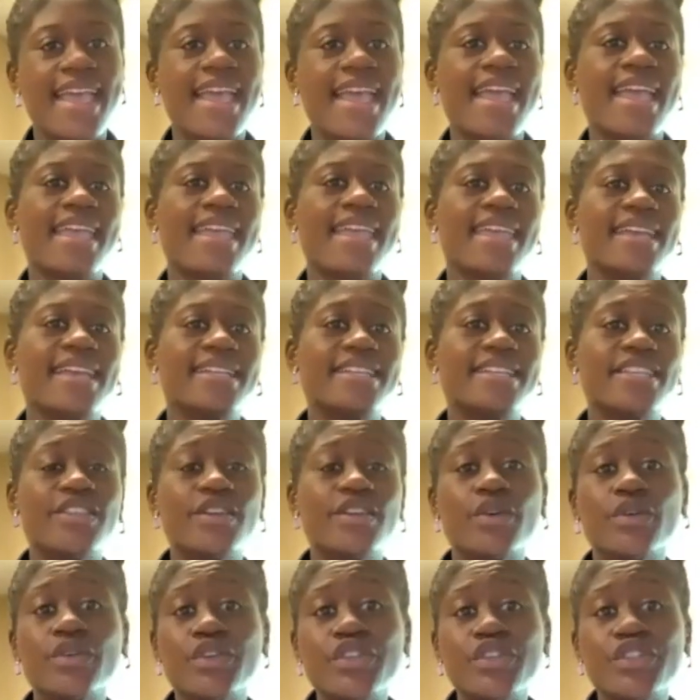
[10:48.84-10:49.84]
and
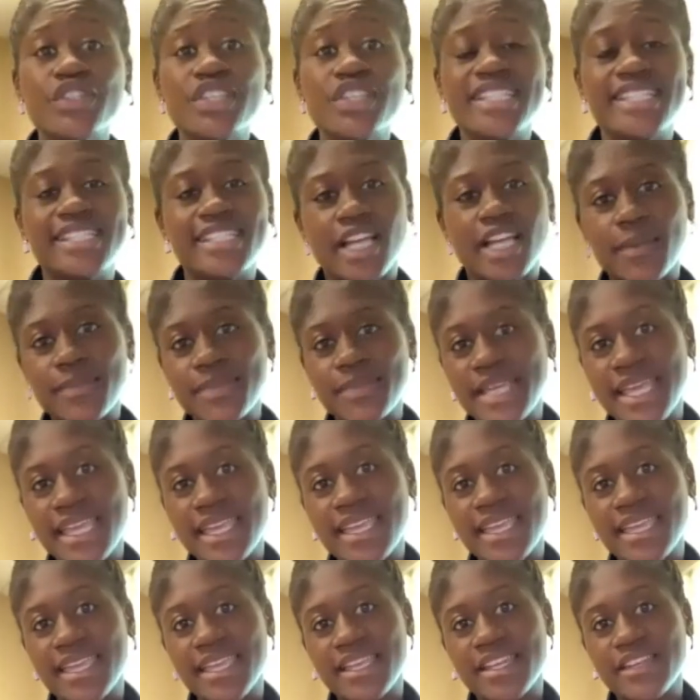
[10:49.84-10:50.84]
they'll usually stop
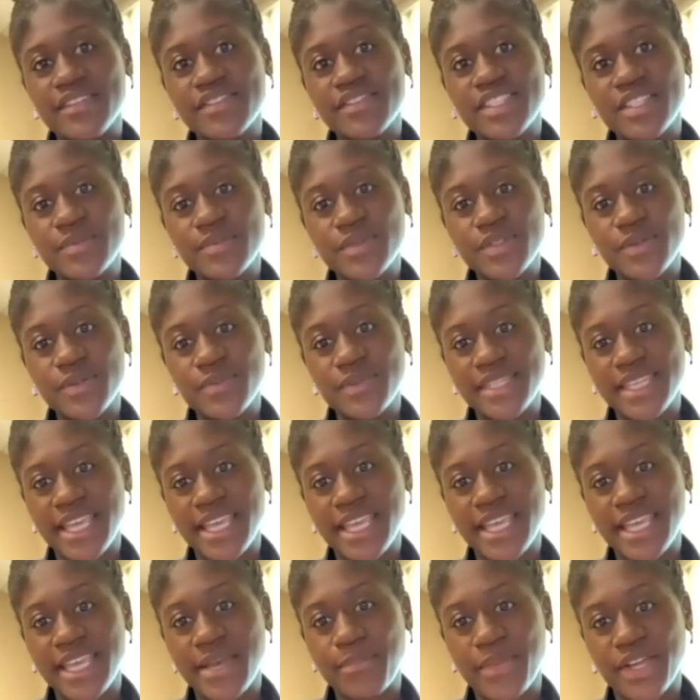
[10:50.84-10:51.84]
taking it if symptoms
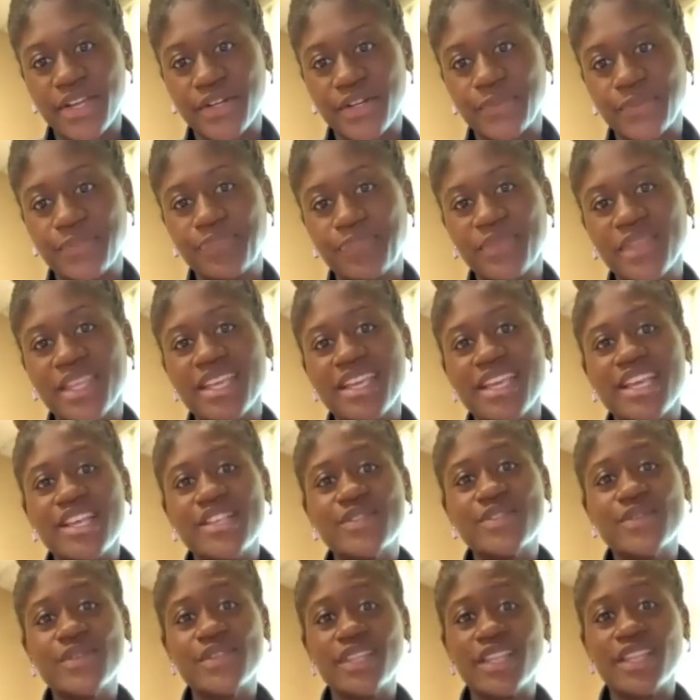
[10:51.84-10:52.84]
get better.
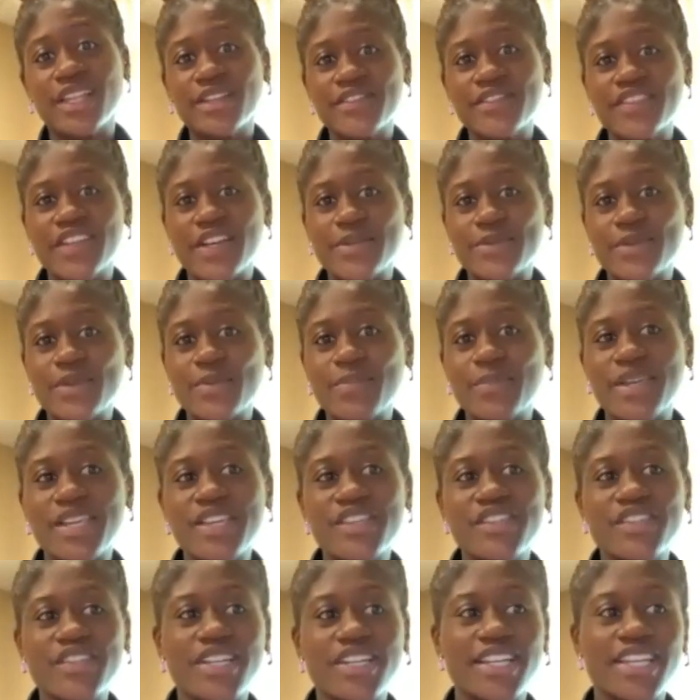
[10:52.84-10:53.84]
So a lot of times when
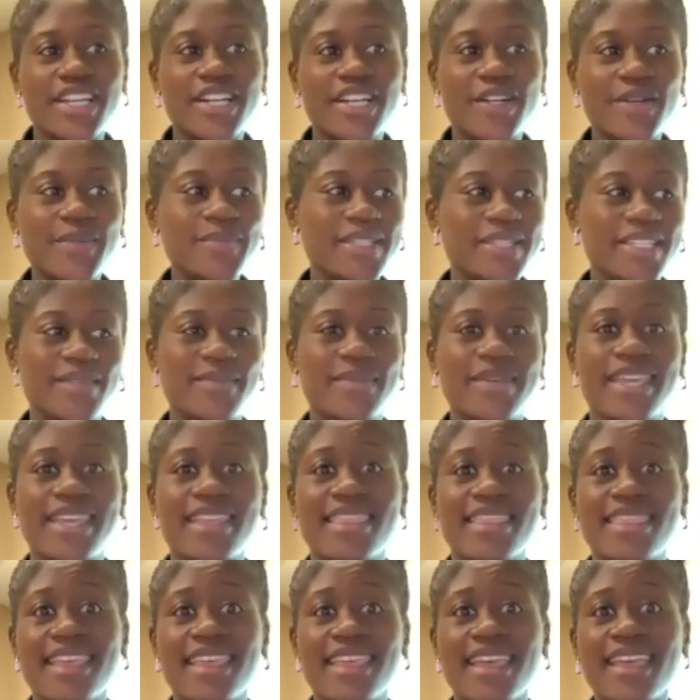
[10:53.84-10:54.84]
patients come to
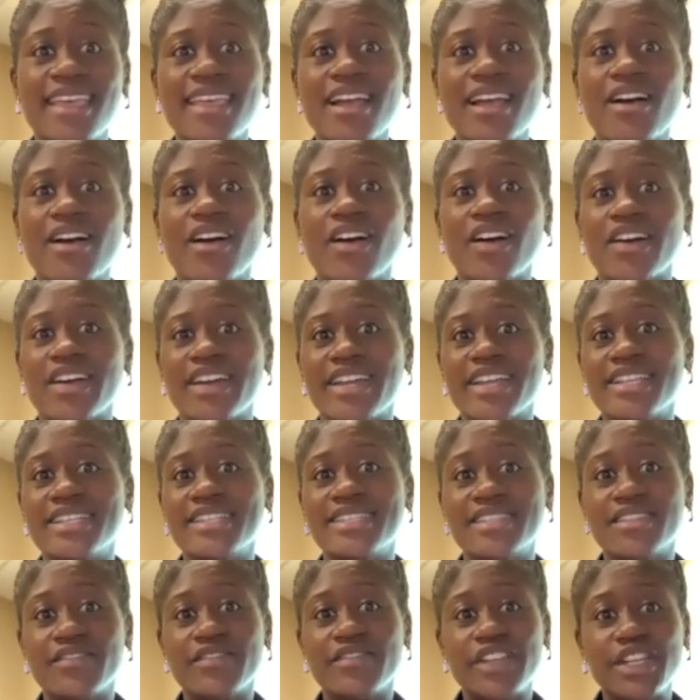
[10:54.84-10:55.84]
me, they are in
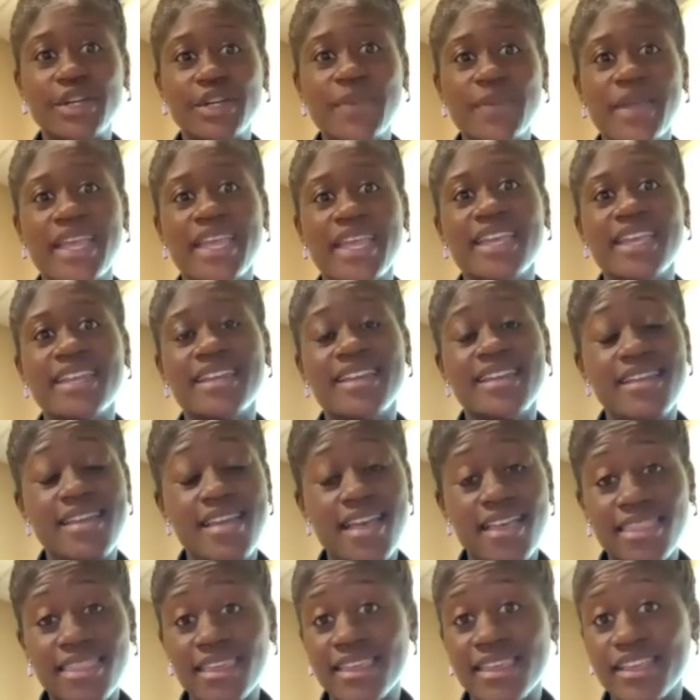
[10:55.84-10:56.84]
severe pain and
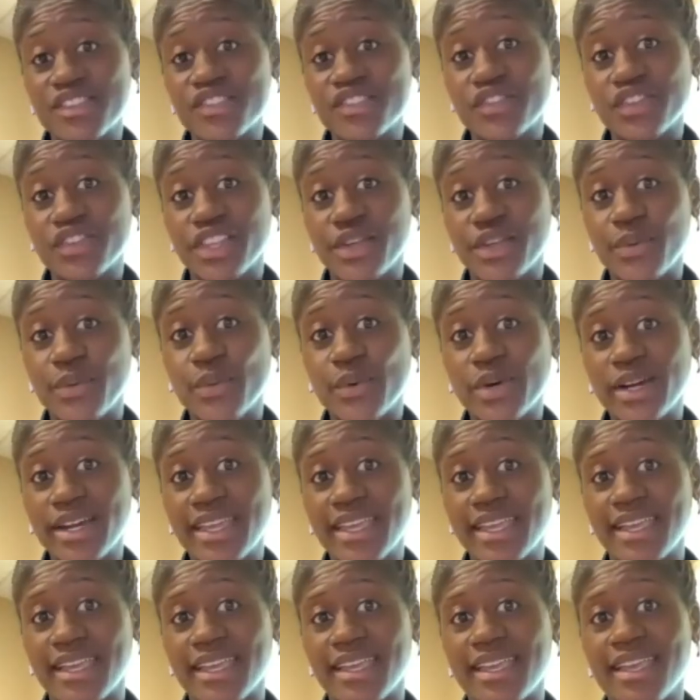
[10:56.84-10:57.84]
nothing is really
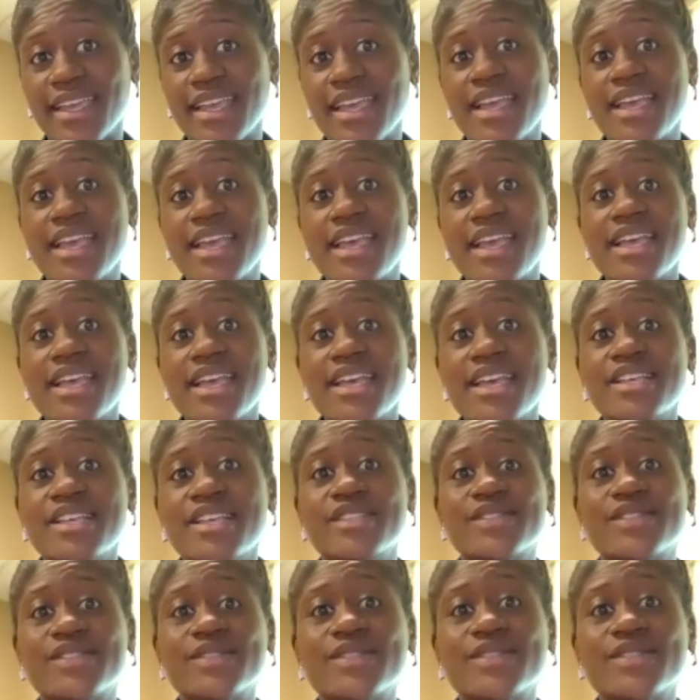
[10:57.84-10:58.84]
working.
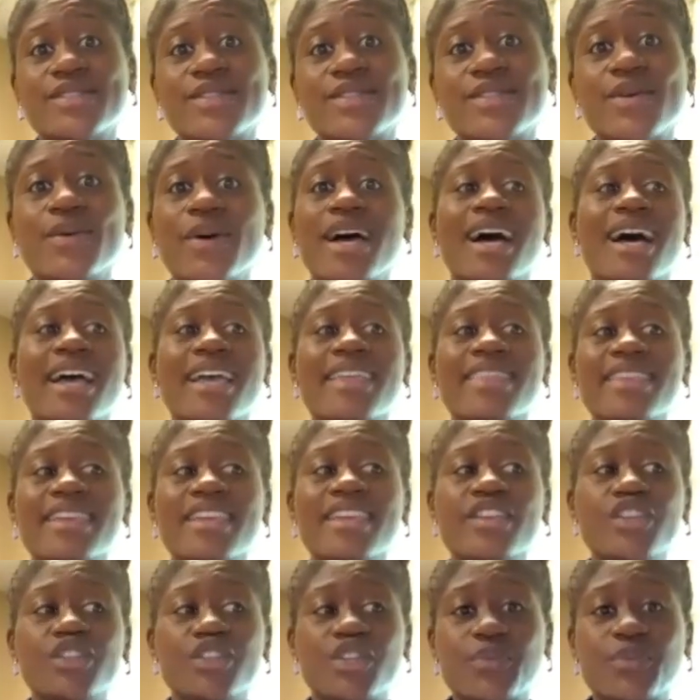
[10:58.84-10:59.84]
So I
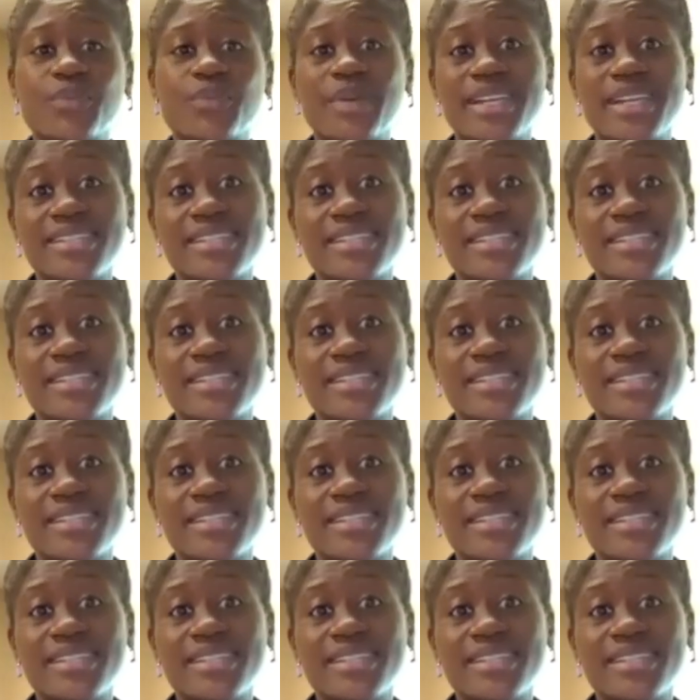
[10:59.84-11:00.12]
think you should pay